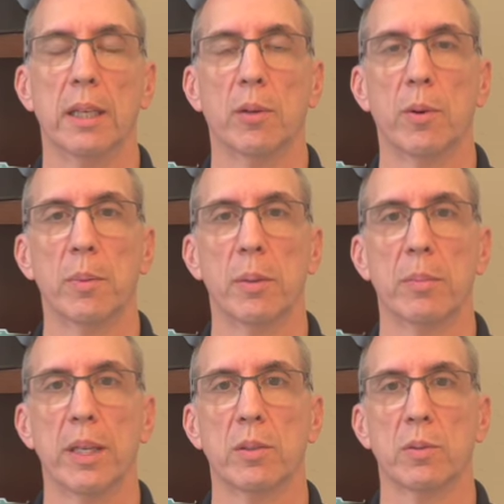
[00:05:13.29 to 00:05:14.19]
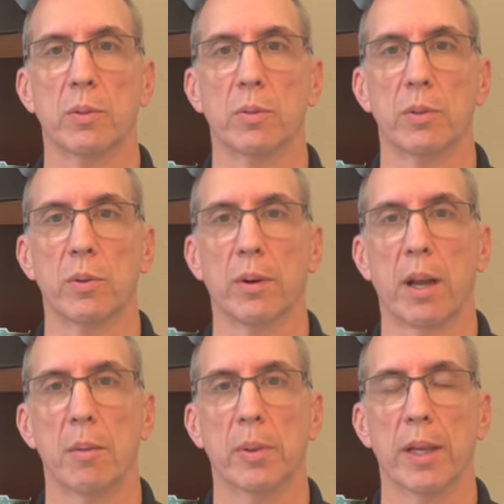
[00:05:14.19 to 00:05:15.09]
Caribbean Beach Resort
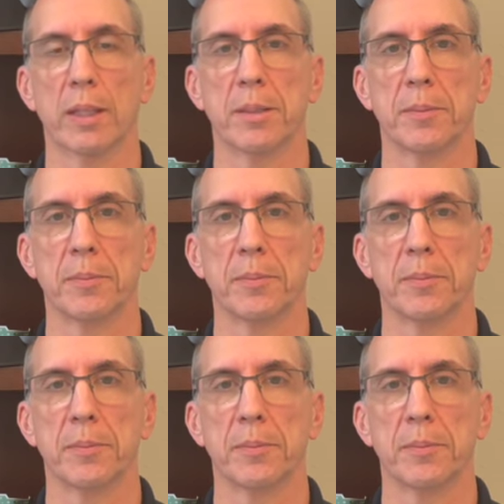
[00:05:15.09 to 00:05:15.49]
Complex.